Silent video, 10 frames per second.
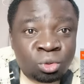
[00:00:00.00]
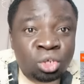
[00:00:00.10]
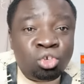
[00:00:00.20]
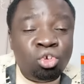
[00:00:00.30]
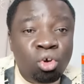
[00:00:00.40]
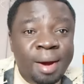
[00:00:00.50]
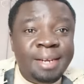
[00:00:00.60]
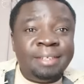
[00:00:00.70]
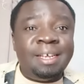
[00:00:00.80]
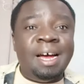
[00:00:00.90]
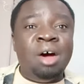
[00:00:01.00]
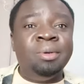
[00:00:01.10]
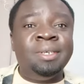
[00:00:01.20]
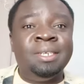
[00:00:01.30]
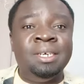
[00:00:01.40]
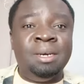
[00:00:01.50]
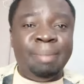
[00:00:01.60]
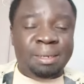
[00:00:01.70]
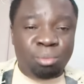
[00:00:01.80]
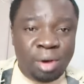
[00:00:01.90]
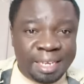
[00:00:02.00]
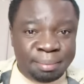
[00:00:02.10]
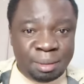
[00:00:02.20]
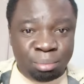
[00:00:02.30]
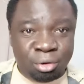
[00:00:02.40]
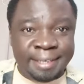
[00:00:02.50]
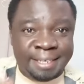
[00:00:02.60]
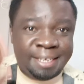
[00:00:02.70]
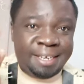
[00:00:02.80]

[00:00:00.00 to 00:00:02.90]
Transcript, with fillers: So no one is out, but more has been brought